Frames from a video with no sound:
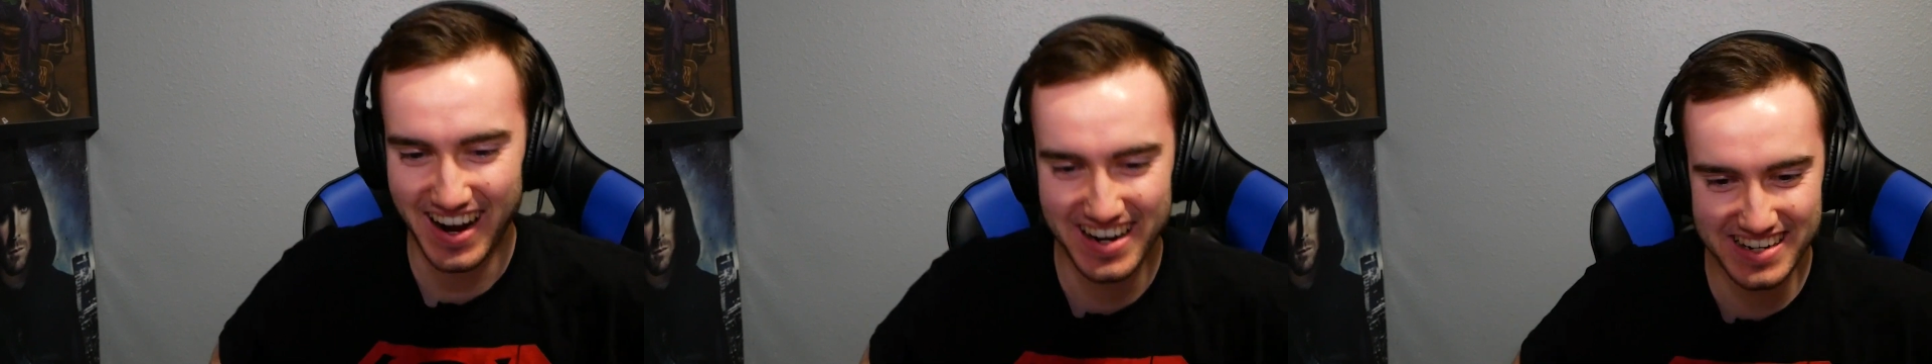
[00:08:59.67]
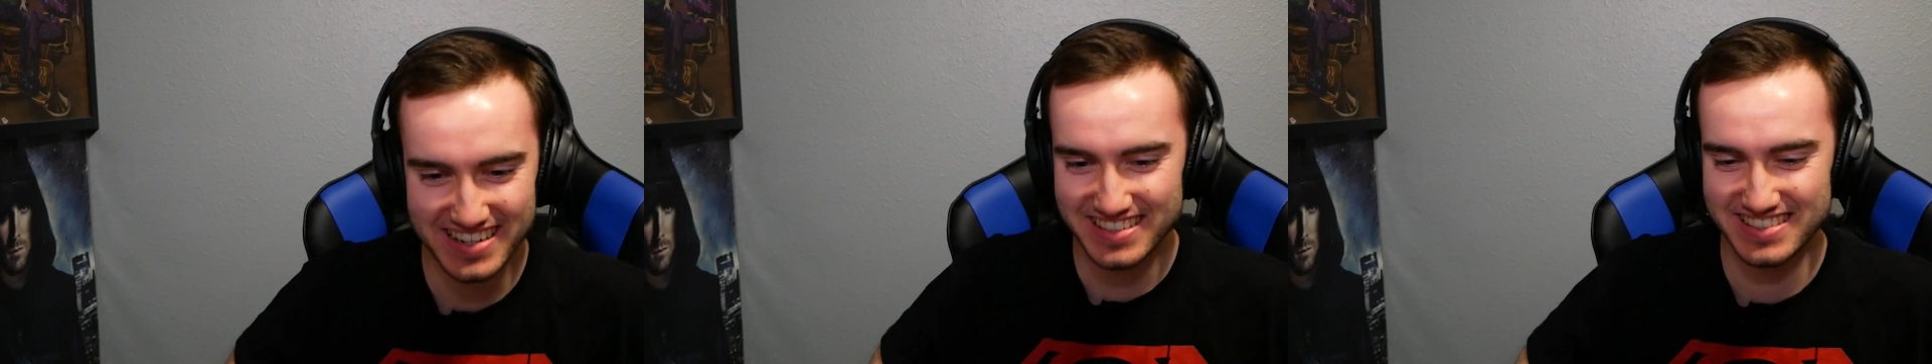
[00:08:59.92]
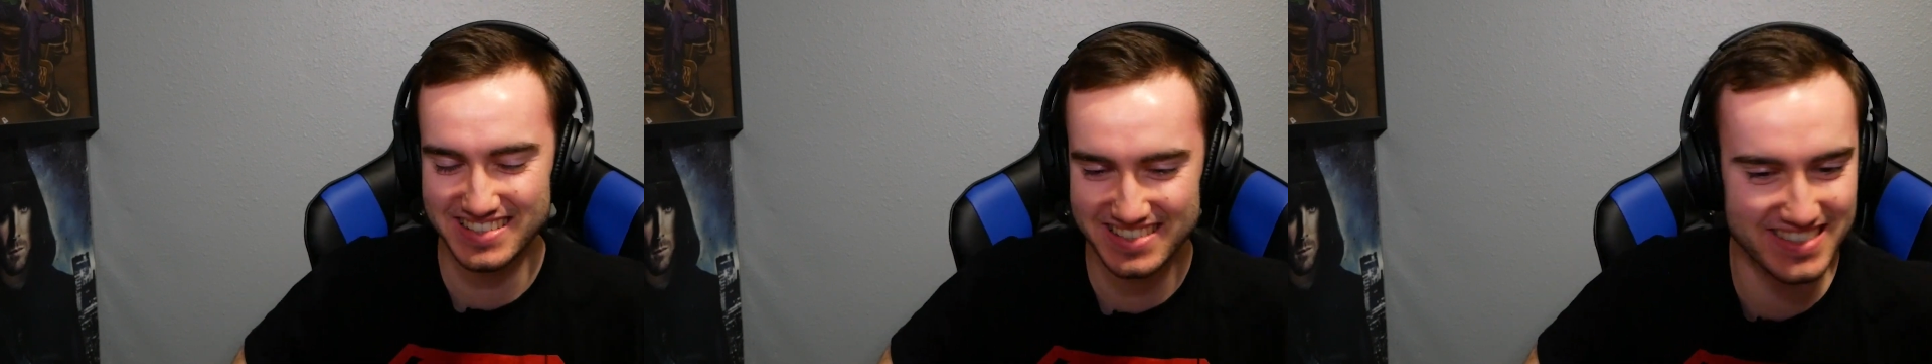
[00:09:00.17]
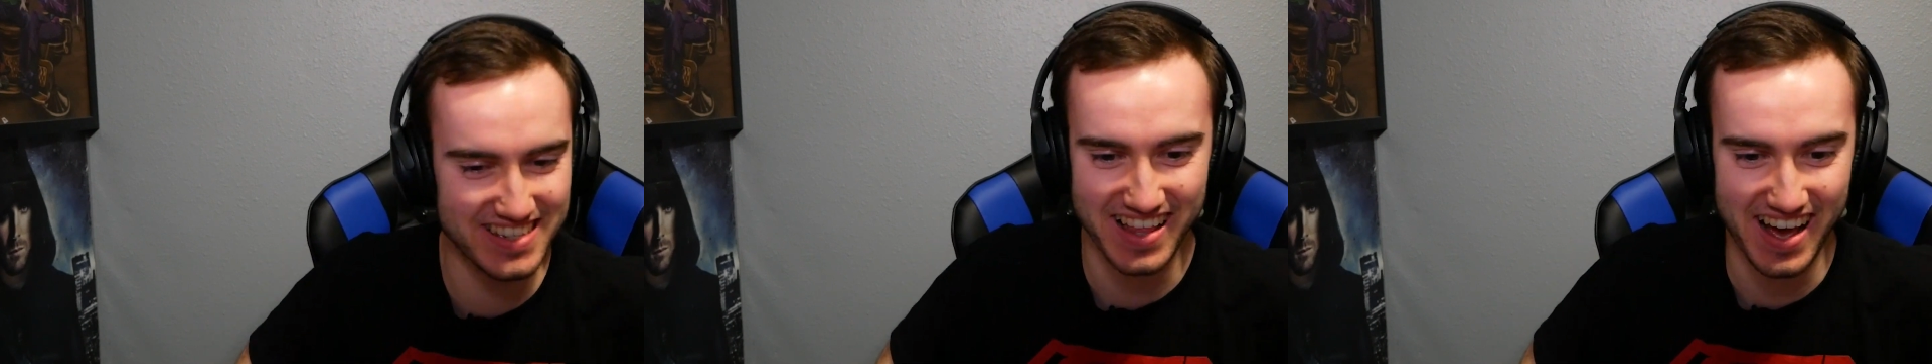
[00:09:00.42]
I didn't
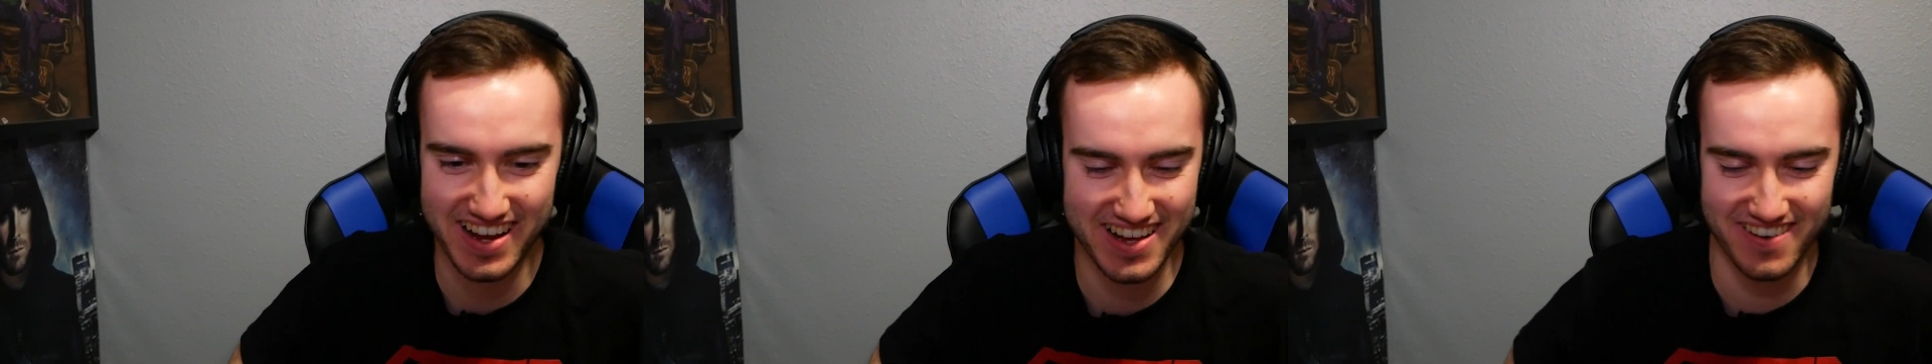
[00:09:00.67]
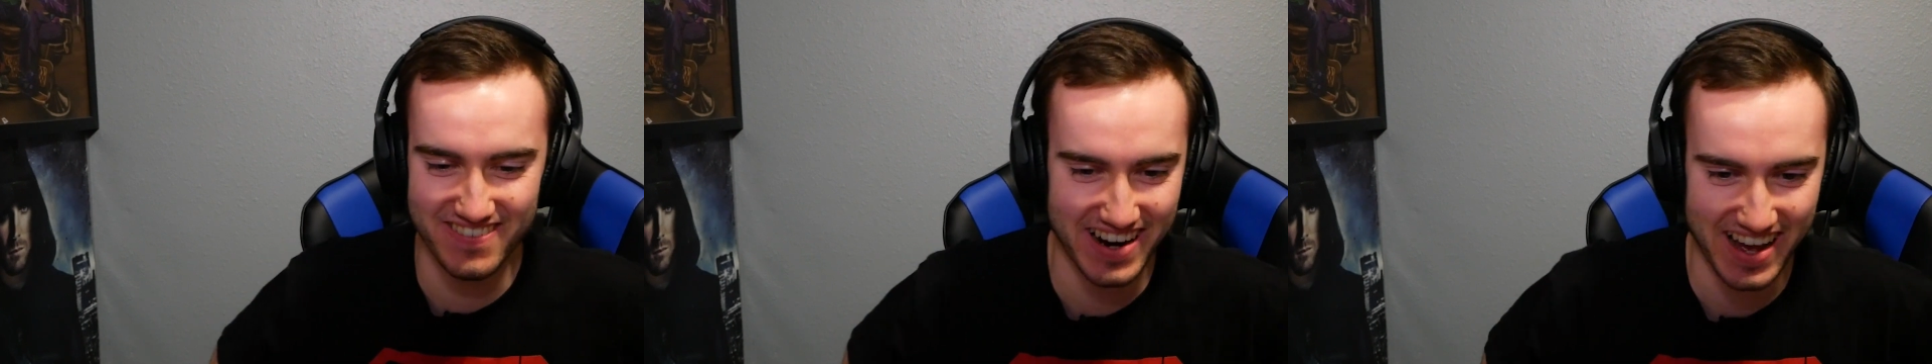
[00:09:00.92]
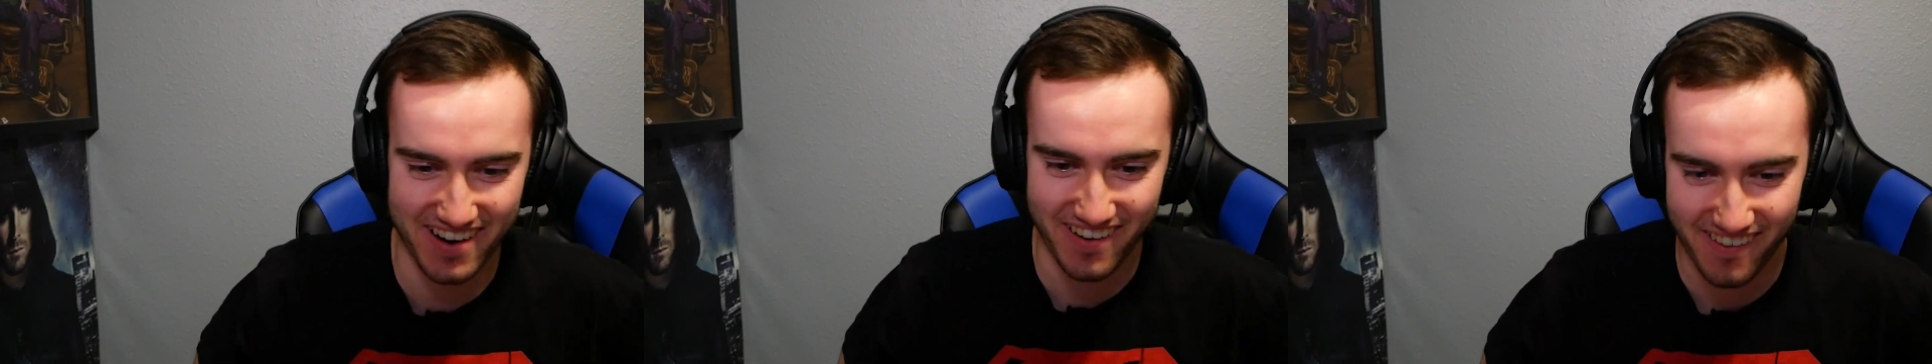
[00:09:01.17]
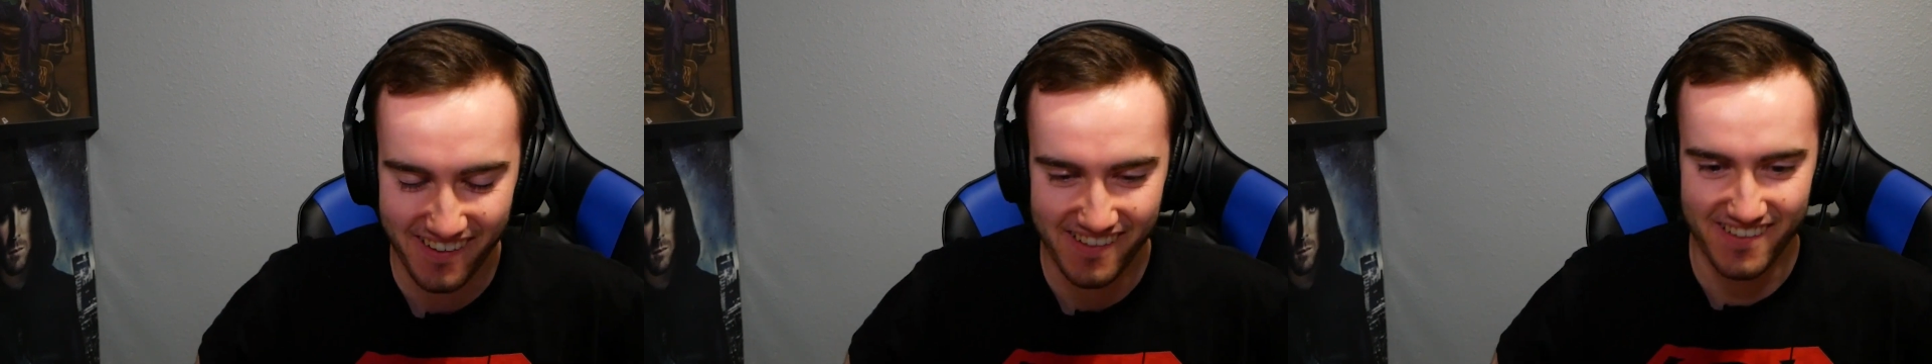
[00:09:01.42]
see that coming at
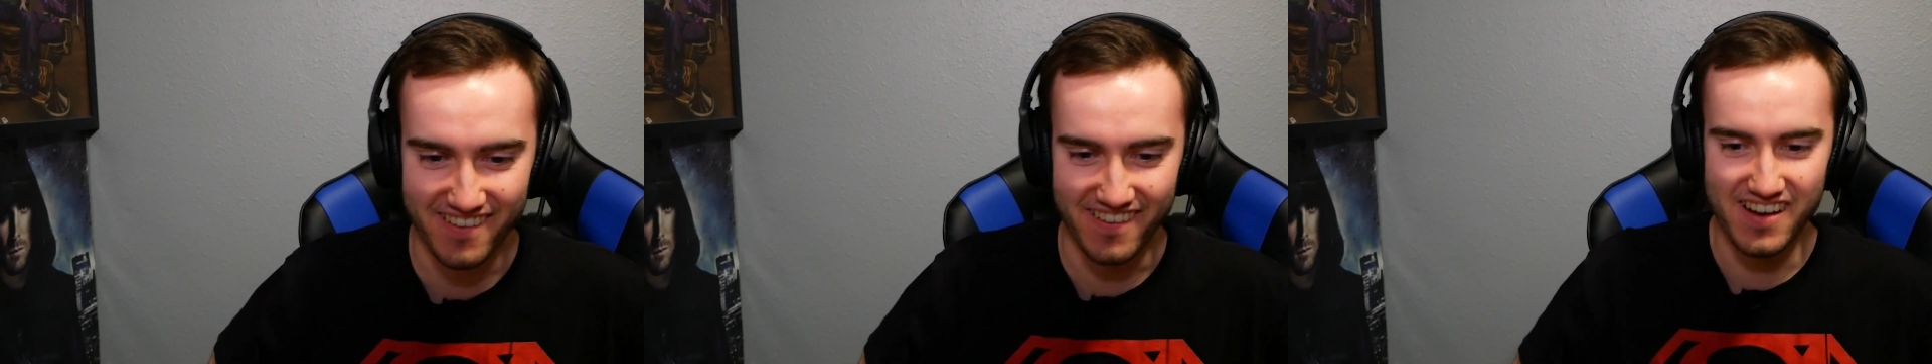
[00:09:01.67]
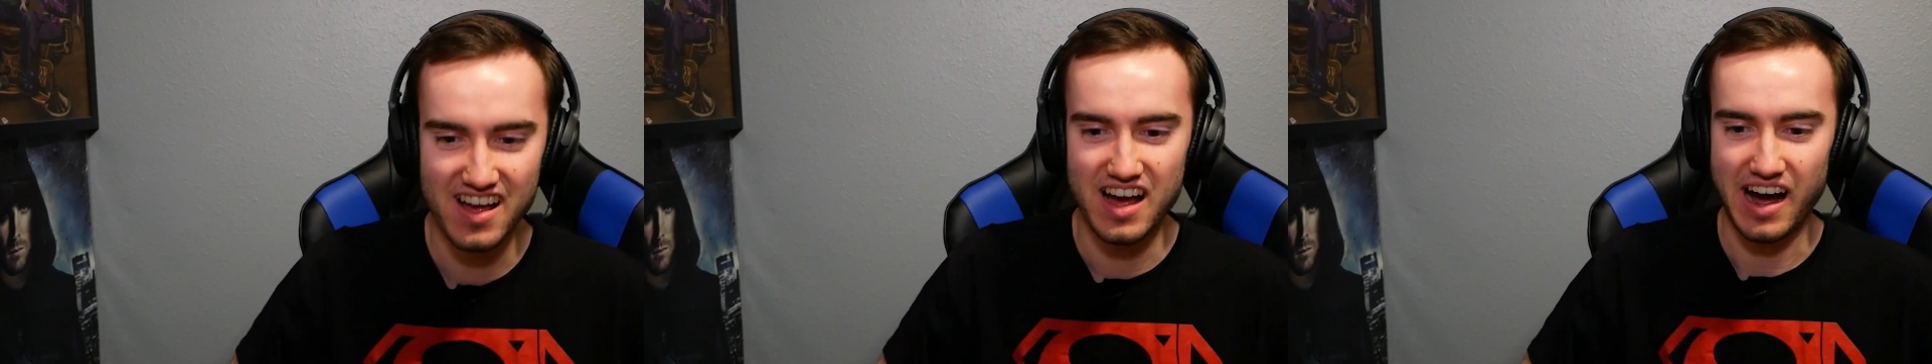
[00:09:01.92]
all.